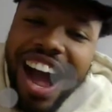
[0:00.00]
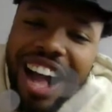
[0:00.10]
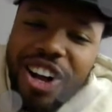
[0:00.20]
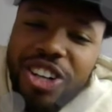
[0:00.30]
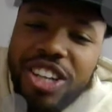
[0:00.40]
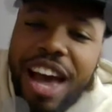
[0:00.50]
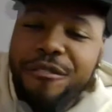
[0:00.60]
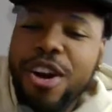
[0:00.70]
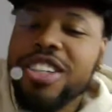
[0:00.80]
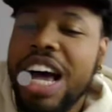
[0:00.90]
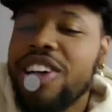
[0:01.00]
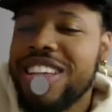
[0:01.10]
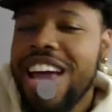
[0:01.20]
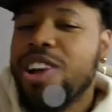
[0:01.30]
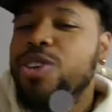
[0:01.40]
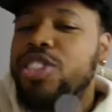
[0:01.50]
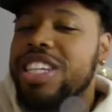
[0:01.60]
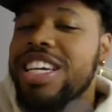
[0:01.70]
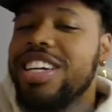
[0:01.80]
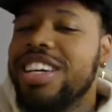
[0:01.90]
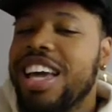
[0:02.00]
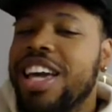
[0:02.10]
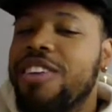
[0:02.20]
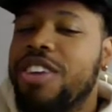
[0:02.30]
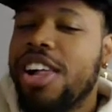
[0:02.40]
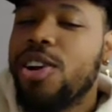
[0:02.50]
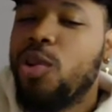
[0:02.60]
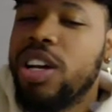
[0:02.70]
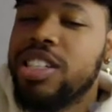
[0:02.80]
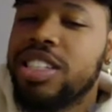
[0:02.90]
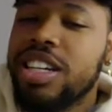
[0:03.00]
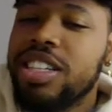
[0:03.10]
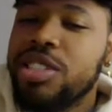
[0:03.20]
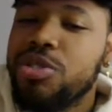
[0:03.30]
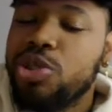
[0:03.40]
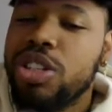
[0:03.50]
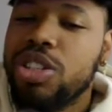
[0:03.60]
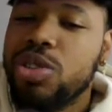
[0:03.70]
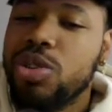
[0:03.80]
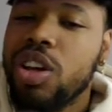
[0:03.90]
ain't gonna hold you. At first, I was kinda gonna cheat. It gave Gully the win just because it was three two.